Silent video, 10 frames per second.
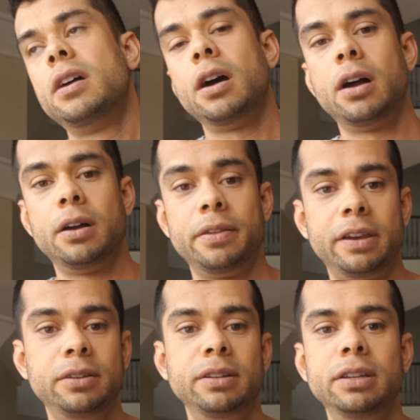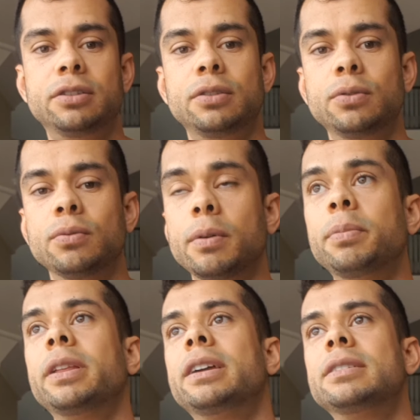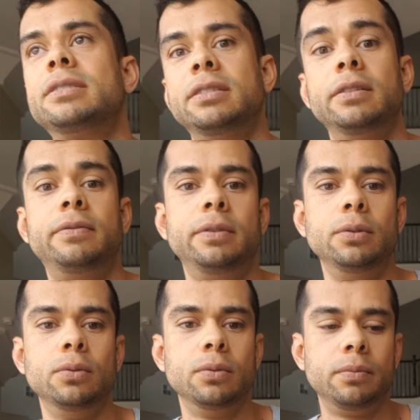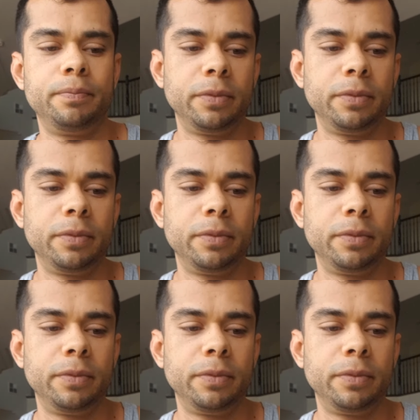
uh, that you need to replace if you